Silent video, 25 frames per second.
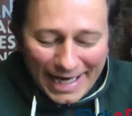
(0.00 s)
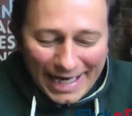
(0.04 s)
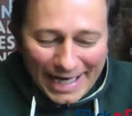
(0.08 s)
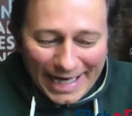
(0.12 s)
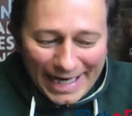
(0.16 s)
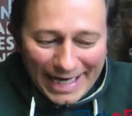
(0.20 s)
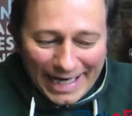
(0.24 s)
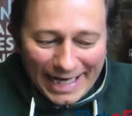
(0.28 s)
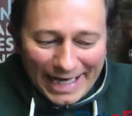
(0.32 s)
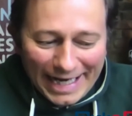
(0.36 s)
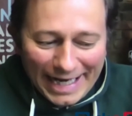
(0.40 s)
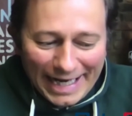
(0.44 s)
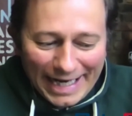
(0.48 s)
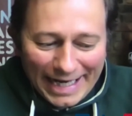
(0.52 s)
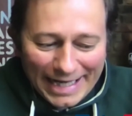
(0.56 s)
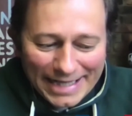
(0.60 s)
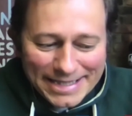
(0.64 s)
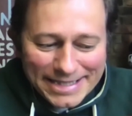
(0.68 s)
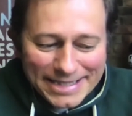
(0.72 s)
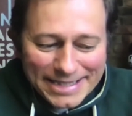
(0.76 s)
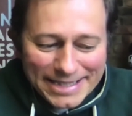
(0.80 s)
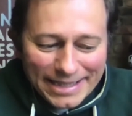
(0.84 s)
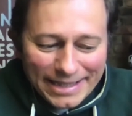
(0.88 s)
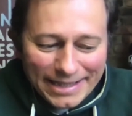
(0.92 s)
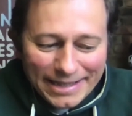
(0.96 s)

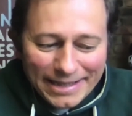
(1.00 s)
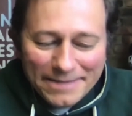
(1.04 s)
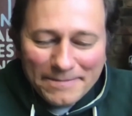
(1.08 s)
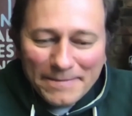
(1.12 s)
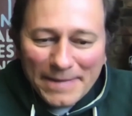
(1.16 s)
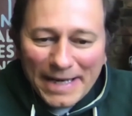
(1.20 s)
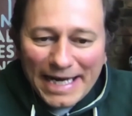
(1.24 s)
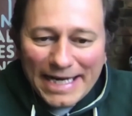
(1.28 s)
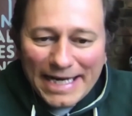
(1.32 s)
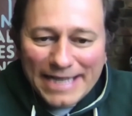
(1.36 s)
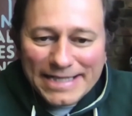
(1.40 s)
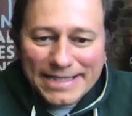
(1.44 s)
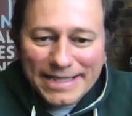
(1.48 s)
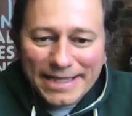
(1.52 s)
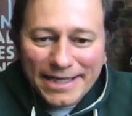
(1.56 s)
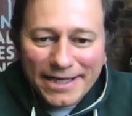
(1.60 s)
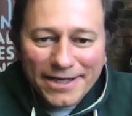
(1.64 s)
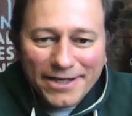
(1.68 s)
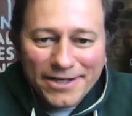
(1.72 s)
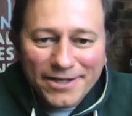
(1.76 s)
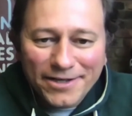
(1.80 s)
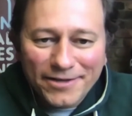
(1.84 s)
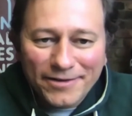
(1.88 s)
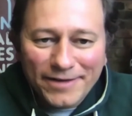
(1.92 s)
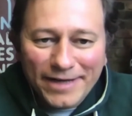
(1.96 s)
It's still an
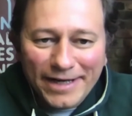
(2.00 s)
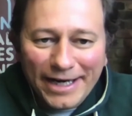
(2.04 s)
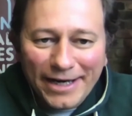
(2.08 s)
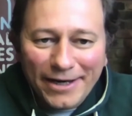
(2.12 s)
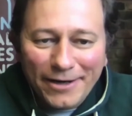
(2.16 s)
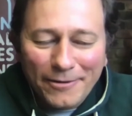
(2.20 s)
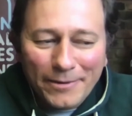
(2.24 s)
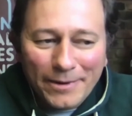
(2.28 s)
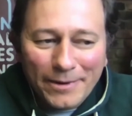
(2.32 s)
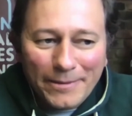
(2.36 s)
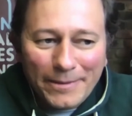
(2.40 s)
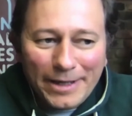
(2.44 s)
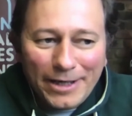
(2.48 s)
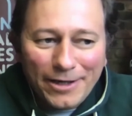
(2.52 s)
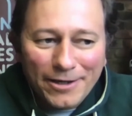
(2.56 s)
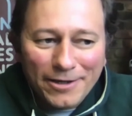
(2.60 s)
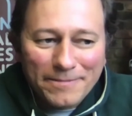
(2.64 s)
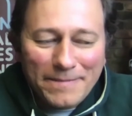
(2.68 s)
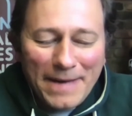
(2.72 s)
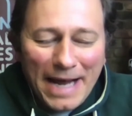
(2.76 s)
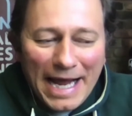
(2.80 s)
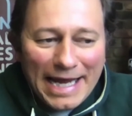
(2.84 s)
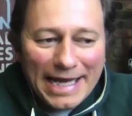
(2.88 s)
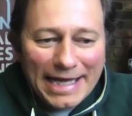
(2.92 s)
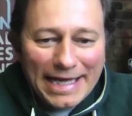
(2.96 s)
amazing career, and when we
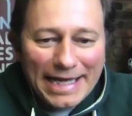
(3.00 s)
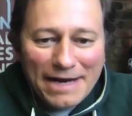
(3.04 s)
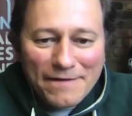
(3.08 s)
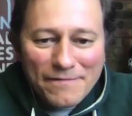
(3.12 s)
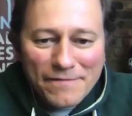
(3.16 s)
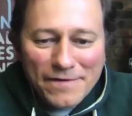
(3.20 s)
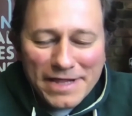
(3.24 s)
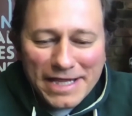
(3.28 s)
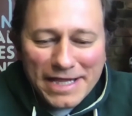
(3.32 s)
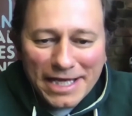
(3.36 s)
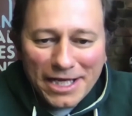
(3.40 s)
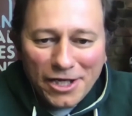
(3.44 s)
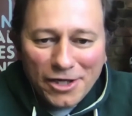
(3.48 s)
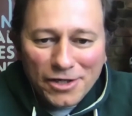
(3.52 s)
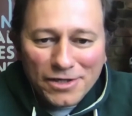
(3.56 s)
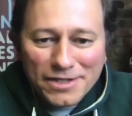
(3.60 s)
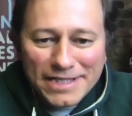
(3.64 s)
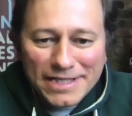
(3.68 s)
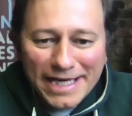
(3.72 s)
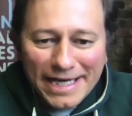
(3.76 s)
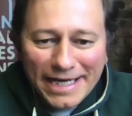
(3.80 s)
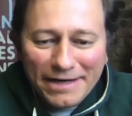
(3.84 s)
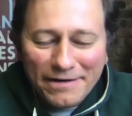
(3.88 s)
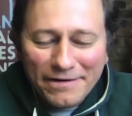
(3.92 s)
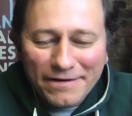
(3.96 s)
look back at everything you
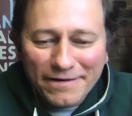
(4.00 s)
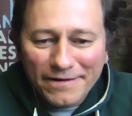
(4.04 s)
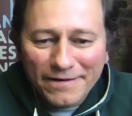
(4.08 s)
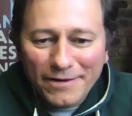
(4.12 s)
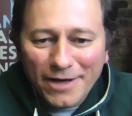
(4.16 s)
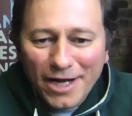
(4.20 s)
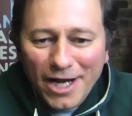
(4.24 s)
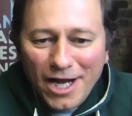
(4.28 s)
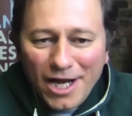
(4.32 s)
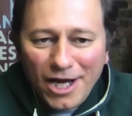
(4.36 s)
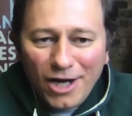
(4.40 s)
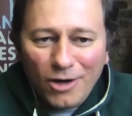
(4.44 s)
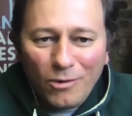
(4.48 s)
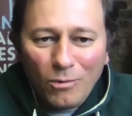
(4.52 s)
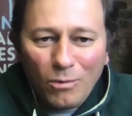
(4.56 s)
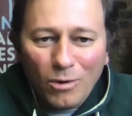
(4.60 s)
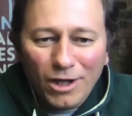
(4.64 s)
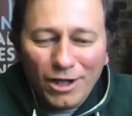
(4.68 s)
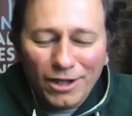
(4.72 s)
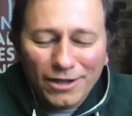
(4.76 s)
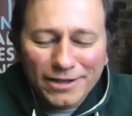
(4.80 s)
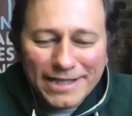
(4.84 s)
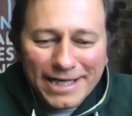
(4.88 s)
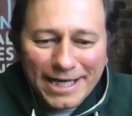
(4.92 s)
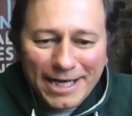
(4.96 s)
did, a
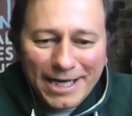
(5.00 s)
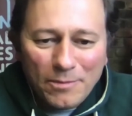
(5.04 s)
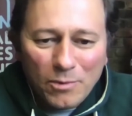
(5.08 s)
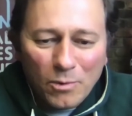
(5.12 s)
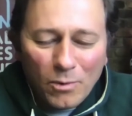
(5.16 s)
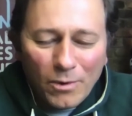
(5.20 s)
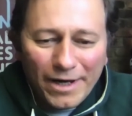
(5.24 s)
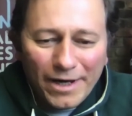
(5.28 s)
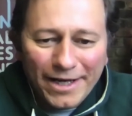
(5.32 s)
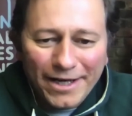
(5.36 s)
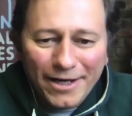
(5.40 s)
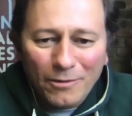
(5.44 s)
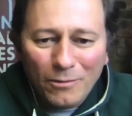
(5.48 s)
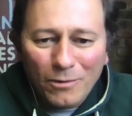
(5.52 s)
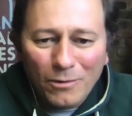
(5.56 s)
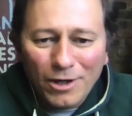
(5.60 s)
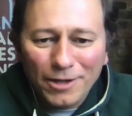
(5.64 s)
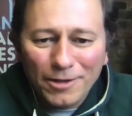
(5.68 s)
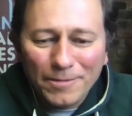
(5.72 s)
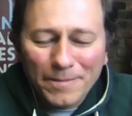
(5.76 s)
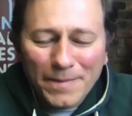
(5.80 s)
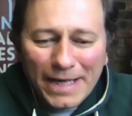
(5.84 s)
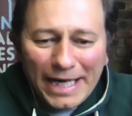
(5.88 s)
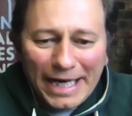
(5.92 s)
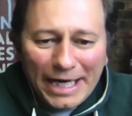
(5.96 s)
World Cup win, a
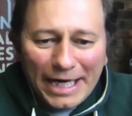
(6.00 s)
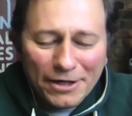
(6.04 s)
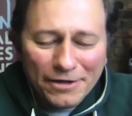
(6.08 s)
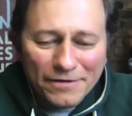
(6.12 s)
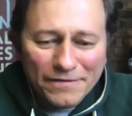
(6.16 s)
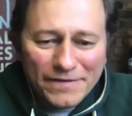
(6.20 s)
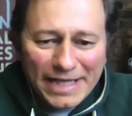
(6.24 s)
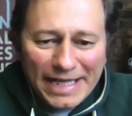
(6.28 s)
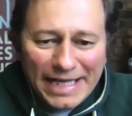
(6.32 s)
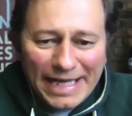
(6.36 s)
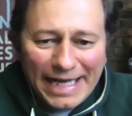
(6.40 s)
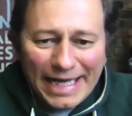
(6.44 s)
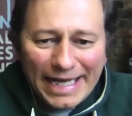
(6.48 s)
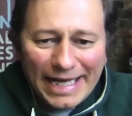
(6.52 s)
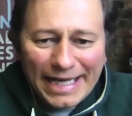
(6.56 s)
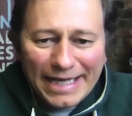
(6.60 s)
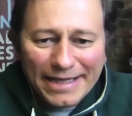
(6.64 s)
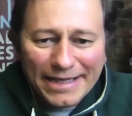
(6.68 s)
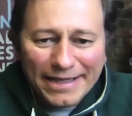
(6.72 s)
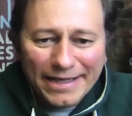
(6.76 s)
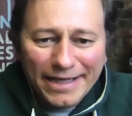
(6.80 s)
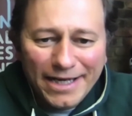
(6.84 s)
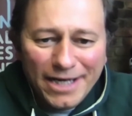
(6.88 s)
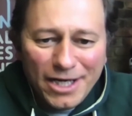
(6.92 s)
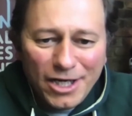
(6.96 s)
World Player of the
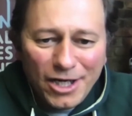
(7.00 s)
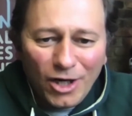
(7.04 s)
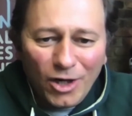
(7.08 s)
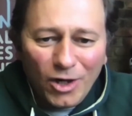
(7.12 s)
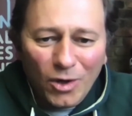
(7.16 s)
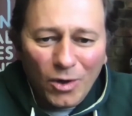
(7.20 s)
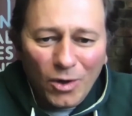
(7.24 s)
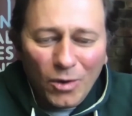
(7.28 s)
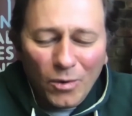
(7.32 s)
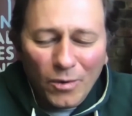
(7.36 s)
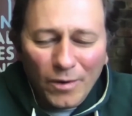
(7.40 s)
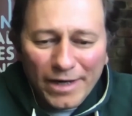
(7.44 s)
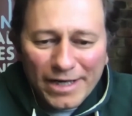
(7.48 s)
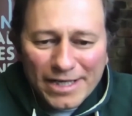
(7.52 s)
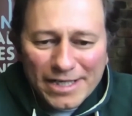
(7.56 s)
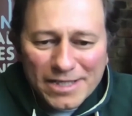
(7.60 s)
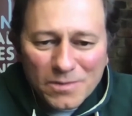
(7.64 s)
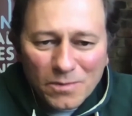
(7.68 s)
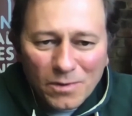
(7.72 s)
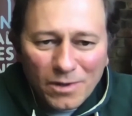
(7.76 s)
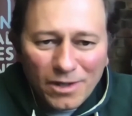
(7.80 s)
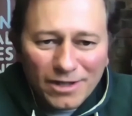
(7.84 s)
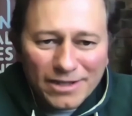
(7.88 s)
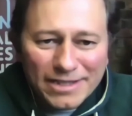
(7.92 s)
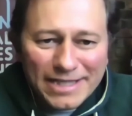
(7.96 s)
Year, the
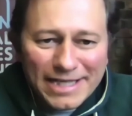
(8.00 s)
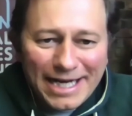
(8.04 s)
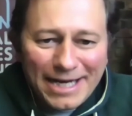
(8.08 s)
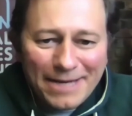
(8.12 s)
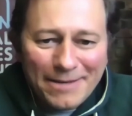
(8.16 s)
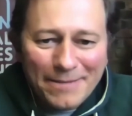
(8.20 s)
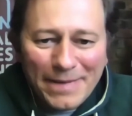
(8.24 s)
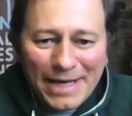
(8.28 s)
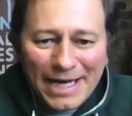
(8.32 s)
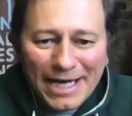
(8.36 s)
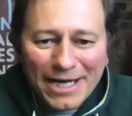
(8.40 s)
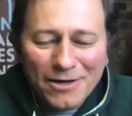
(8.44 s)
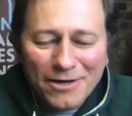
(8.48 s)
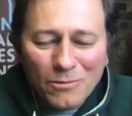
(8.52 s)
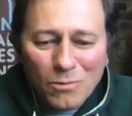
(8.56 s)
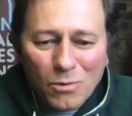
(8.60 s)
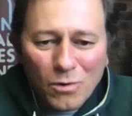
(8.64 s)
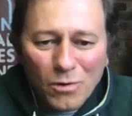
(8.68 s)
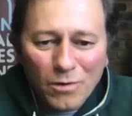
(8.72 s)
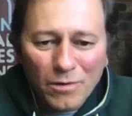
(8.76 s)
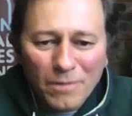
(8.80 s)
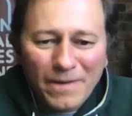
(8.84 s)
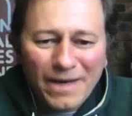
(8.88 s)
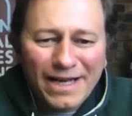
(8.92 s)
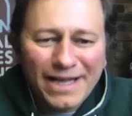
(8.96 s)
Laureus World Comeback
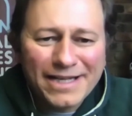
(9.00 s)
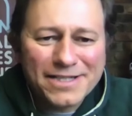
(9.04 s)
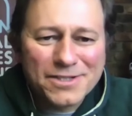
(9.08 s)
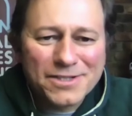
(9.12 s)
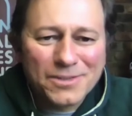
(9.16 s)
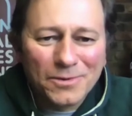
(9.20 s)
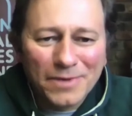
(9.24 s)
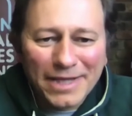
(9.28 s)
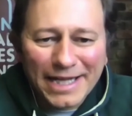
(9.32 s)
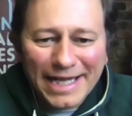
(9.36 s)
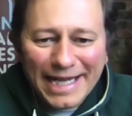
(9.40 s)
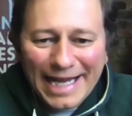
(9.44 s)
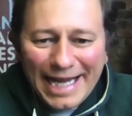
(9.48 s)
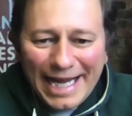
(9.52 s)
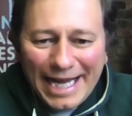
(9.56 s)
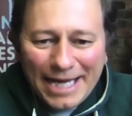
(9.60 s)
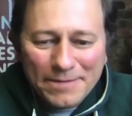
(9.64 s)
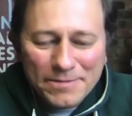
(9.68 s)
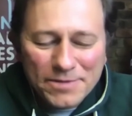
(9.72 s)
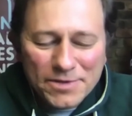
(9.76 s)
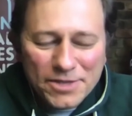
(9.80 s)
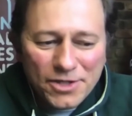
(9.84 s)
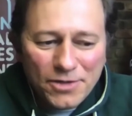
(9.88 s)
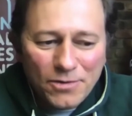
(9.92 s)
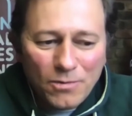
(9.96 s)
Award, plus all the
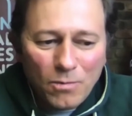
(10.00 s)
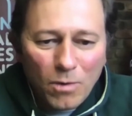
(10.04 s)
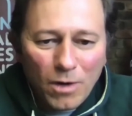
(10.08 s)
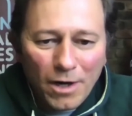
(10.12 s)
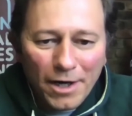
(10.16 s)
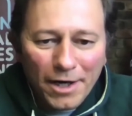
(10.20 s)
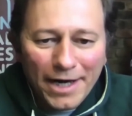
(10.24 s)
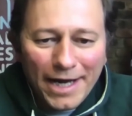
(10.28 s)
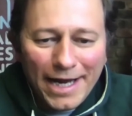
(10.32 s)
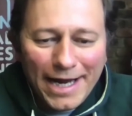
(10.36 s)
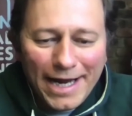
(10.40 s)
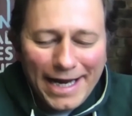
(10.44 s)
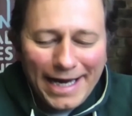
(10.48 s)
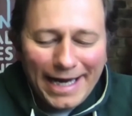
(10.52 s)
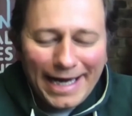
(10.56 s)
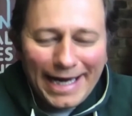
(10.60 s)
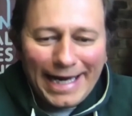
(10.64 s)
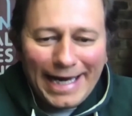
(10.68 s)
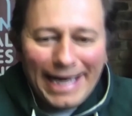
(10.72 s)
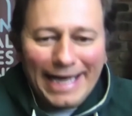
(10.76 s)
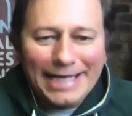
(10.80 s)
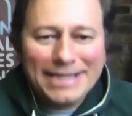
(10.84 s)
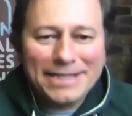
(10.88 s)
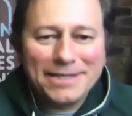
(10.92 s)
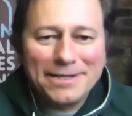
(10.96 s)
games you won,
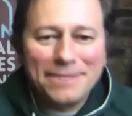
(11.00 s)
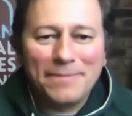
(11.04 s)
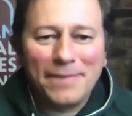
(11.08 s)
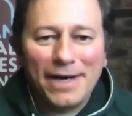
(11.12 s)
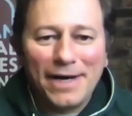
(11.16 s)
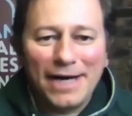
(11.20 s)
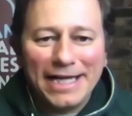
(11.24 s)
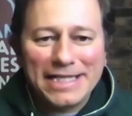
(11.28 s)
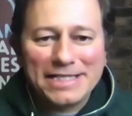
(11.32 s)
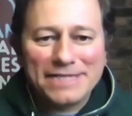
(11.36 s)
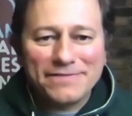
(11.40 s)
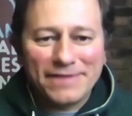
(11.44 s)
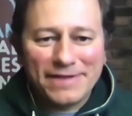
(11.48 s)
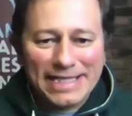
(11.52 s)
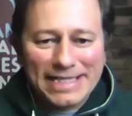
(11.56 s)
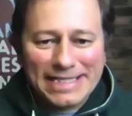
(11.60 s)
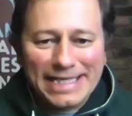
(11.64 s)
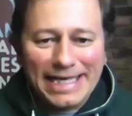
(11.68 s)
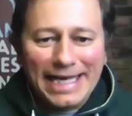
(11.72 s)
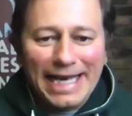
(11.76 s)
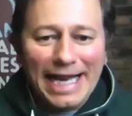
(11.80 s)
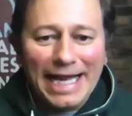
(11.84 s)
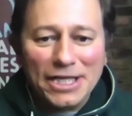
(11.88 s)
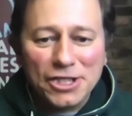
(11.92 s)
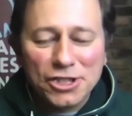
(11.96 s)
it combines for this
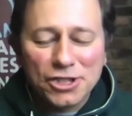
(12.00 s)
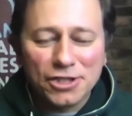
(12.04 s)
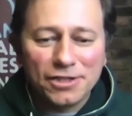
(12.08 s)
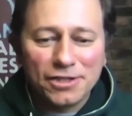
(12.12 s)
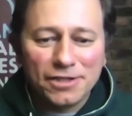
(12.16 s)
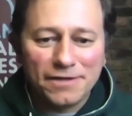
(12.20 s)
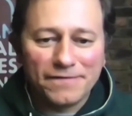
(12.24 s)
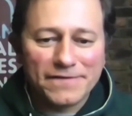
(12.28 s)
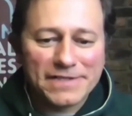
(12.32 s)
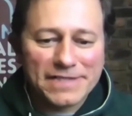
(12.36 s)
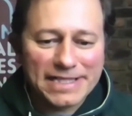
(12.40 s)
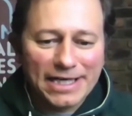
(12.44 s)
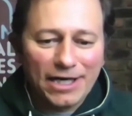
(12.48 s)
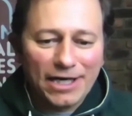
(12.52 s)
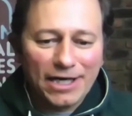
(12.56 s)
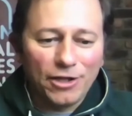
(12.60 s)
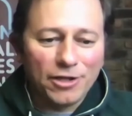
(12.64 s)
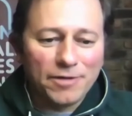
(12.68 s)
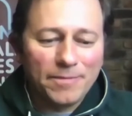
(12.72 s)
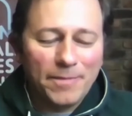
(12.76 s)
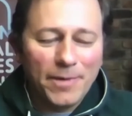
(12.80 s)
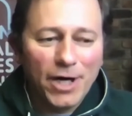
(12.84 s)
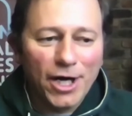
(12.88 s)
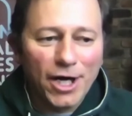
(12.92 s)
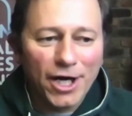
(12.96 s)
legend of
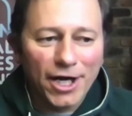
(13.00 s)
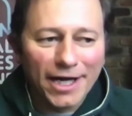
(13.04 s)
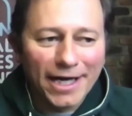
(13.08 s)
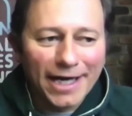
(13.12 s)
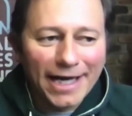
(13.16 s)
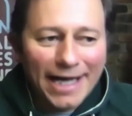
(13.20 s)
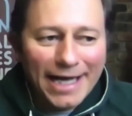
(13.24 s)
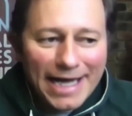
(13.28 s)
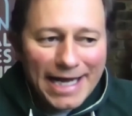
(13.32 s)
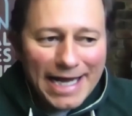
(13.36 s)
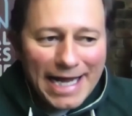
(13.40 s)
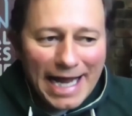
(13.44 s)
Schalk Burger,